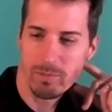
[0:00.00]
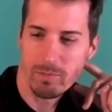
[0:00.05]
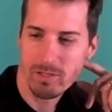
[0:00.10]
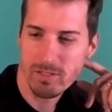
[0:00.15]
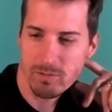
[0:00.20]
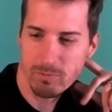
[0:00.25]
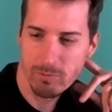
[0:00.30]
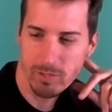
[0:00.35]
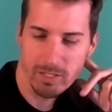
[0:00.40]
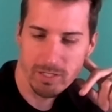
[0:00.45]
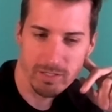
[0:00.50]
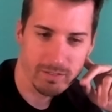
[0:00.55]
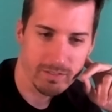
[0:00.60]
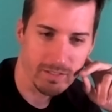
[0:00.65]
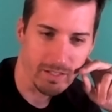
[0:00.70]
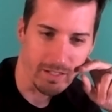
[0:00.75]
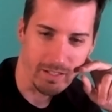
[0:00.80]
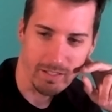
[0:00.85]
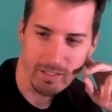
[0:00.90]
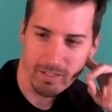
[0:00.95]
be sweet.
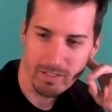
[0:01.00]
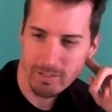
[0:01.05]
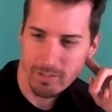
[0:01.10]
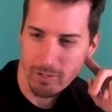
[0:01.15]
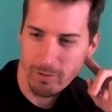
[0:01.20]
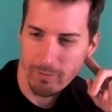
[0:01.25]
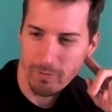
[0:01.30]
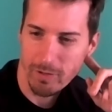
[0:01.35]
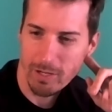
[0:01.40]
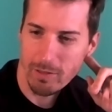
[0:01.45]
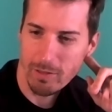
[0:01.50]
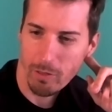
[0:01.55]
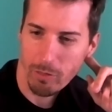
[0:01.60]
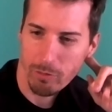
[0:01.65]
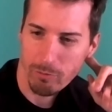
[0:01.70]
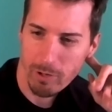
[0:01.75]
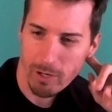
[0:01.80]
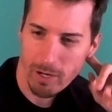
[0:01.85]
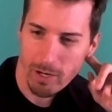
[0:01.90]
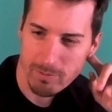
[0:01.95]
If any of the
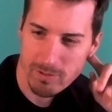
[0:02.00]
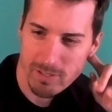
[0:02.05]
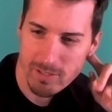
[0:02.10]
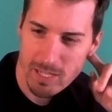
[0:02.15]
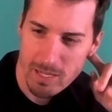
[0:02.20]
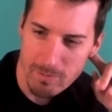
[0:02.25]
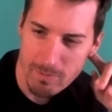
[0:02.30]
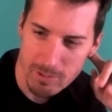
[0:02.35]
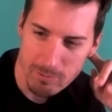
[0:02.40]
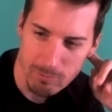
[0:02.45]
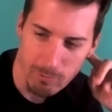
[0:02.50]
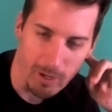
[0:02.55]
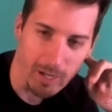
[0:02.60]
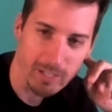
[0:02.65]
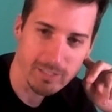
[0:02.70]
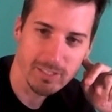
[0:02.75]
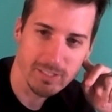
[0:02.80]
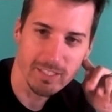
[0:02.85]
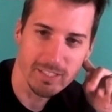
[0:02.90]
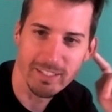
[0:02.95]
ThreatOps team is
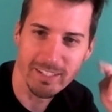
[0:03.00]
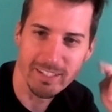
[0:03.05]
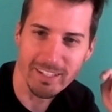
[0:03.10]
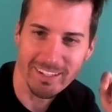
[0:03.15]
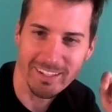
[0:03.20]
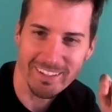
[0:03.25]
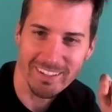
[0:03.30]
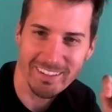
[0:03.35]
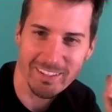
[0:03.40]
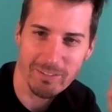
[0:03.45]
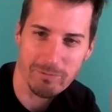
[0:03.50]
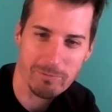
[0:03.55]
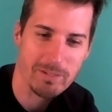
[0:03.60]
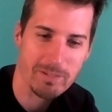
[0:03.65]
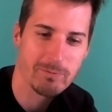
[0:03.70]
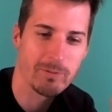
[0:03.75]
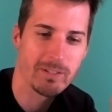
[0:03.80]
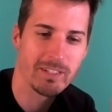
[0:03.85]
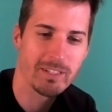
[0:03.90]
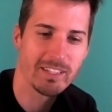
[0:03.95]
watching, that'd be
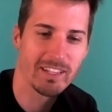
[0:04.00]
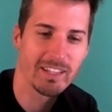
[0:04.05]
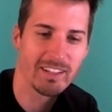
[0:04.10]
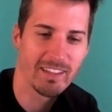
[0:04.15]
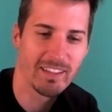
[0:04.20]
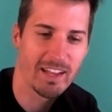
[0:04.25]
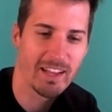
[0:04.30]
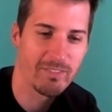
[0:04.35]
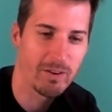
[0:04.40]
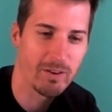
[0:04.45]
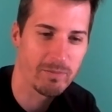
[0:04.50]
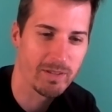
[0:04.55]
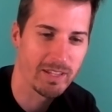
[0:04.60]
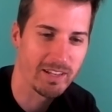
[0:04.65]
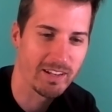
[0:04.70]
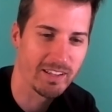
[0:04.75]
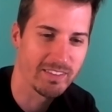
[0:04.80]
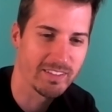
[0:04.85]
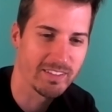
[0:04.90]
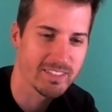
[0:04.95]
sweet to get a live update
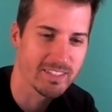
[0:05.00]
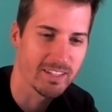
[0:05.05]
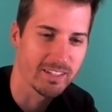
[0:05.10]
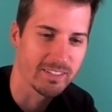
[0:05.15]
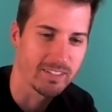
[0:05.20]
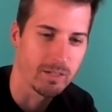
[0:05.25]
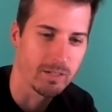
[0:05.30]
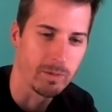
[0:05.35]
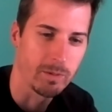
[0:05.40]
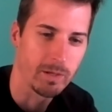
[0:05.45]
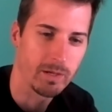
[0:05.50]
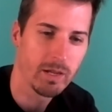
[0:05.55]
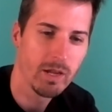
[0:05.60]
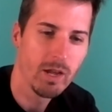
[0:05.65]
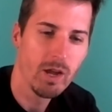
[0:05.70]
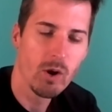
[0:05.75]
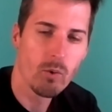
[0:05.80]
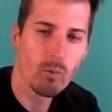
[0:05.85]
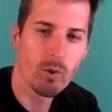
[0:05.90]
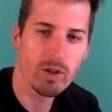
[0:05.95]
on the sucker. But
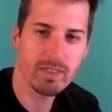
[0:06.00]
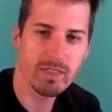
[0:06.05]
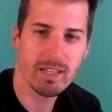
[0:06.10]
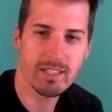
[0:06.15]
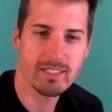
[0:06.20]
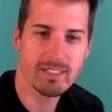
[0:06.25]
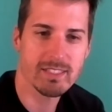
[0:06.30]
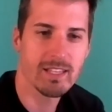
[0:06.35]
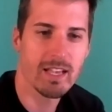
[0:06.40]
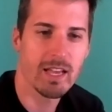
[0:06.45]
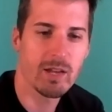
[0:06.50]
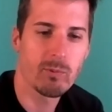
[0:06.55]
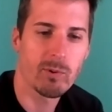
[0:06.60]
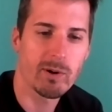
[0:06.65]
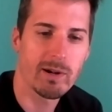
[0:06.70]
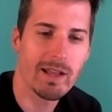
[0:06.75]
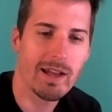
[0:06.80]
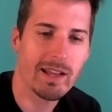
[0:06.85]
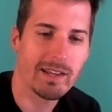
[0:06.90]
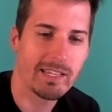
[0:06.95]
with that said, we're
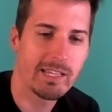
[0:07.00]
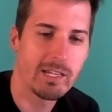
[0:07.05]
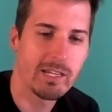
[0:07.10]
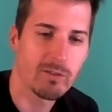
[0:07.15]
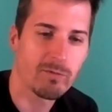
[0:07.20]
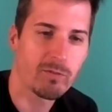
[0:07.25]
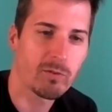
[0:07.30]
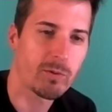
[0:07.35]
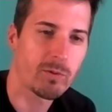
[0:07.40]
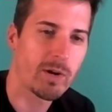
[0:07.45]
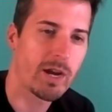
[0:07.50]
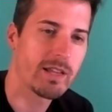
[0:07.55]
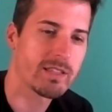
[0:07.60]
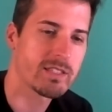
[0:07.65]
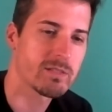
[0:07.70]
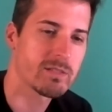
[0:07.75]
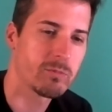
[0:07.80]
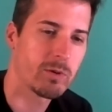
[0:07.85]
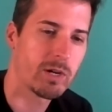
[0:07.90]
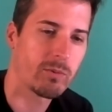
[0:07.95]
not here for
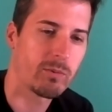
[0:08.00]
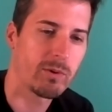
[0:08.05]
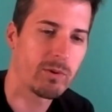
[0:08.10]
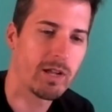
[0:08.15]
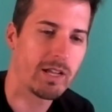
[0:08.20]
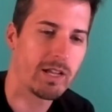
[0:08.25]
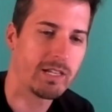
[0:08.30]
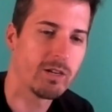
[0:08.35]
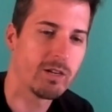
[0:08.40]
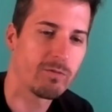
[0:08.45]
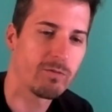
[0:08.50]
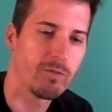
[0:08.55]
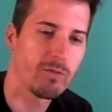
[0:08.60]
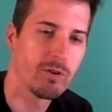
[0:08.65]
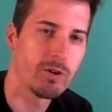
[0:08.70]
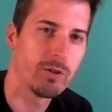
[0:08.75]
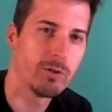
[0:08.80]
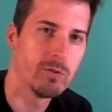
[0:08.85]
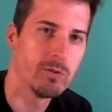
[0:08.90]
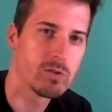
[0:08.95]
ransomware. We're not here for
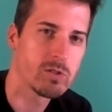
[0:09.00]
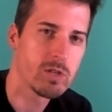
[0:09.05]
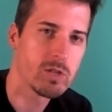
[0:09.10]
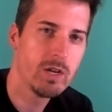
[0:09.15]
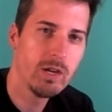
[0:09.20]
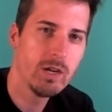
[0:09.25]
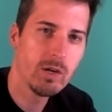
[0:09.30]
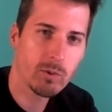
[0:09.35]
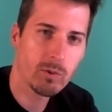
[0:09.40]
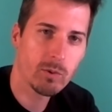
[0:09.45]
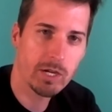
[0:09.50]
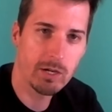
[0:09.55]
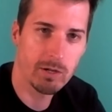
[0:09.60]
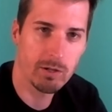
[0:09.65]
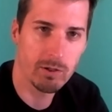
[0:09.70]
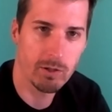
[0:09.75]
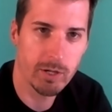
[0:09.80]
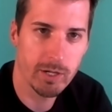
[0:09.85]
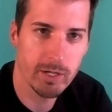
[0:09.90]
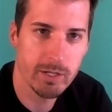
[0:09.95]
news. We're here to
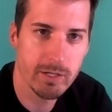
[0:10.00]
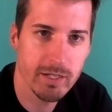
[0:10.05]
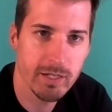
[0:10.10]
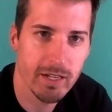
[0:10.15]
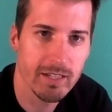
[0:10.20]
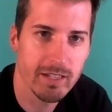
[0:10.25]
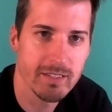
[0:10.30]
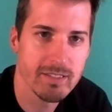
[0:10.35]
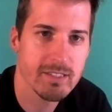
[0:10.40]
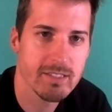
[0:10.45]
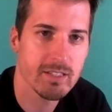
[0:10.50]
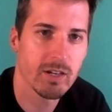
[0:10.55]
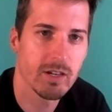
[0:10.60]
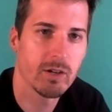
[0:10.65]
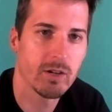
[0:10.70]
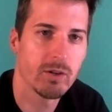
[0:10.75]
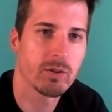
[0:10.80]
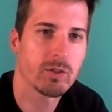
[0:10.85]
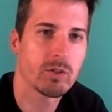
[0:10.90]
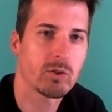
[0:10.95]
learn. And
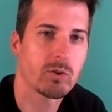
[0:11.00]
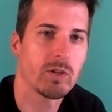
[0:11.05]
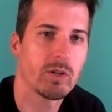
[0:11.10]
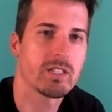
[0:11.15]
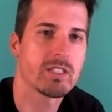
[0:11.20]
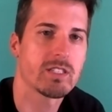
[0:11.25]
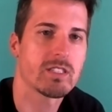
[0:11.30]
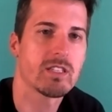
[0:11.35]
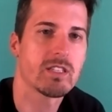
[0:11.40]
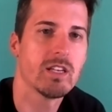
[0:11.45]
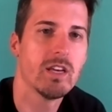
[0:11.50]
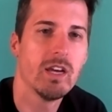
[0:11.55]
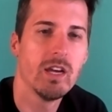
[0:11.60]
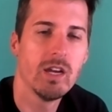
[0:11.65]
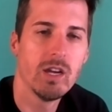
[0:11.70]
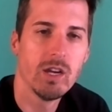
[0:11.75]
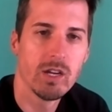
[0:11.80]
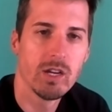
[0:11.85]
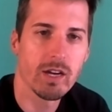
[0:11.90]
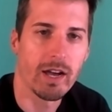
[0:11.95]
so, Chris,
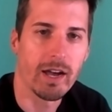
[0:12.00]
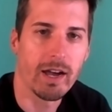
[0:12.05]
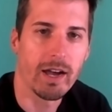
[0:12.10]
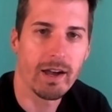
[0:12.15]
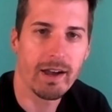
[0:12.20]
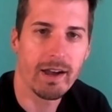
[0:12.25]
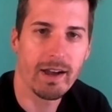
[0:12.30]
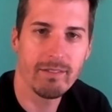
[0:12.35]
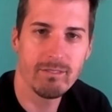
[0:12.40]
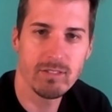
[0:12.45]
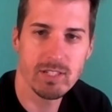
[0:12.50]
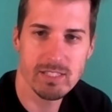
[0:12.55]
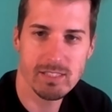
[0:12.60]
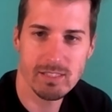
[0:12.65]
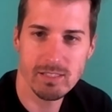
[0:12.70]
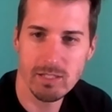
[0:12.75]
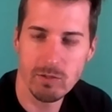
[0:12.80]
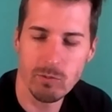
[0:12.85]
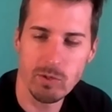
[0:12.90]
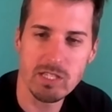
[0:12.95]

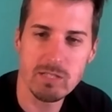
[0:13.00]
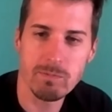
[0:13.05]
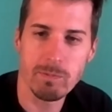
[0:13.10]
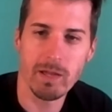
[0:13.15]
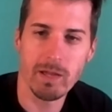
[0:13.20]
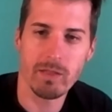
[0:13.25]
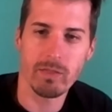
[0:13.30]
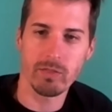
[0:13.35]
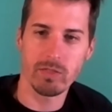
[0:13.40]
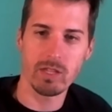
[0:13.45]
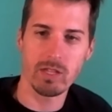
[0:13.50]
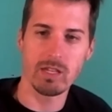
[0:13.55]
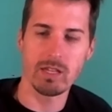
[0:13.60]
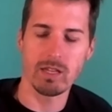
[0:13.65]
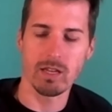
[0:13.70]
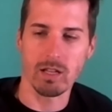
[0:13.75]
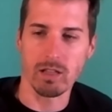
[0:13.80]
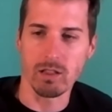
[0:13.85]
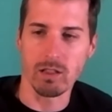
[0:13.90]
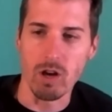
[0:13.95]
obviously we spent the
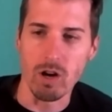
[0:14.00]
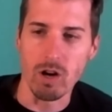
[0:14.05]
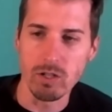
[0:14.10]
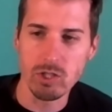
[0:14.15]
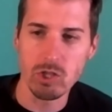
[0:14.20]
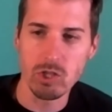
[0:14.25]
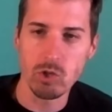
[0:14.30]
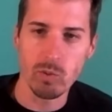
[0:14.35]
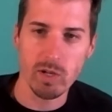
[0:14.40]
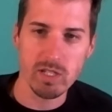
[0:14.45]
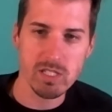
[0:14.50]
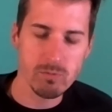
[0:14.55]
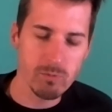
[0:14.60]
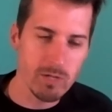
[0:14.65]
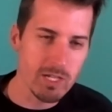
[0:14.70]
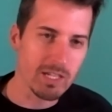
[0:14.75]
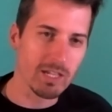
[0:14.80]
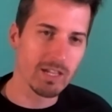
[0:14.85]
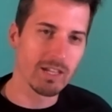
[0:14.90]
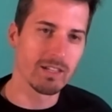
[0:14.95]
long US
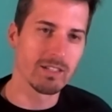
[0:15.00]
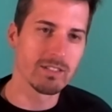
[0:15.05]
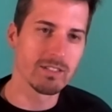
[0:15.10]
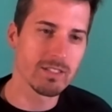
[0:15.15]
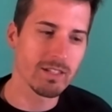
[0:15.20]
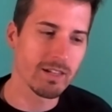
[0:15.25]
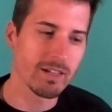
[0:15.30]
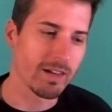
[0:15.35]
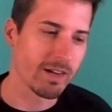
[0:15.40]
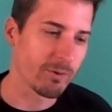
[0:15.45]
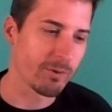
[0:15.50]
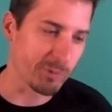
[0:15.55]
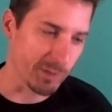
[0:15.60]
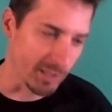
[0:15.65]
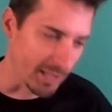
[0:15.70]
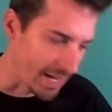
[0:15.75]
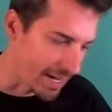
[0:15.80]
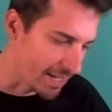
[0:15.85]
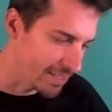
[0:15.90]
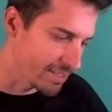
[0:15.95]
weekend
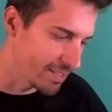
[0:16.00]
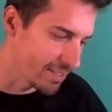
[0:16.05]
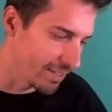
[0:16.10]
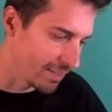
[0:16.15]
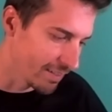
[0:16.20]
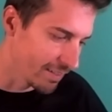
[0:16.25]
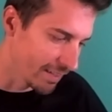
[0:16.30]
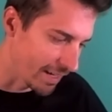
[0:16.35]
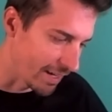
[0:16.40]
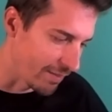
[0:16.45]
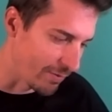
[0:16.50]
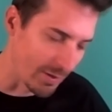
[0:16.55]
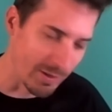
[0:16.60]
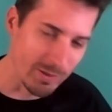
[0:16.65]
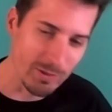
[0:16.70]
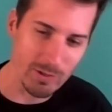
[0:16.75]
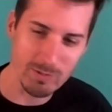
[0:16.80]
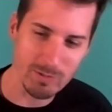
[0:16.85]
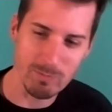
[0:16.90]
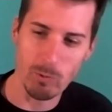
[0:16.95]
relaxing, and then
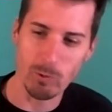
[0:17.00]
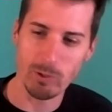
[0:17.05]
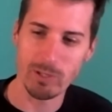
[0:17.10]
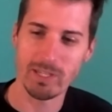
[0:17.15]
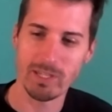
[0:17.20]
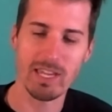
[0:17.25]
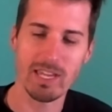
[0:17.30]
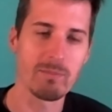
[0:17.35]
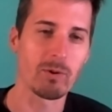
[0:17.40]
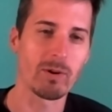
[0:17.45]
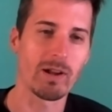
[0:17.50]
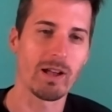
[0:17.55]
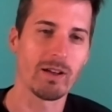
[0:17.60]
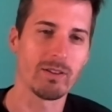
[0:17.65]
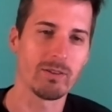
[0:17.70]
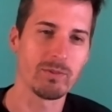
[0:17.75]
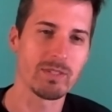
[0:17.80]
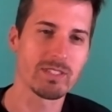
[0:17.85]
this morning came around and we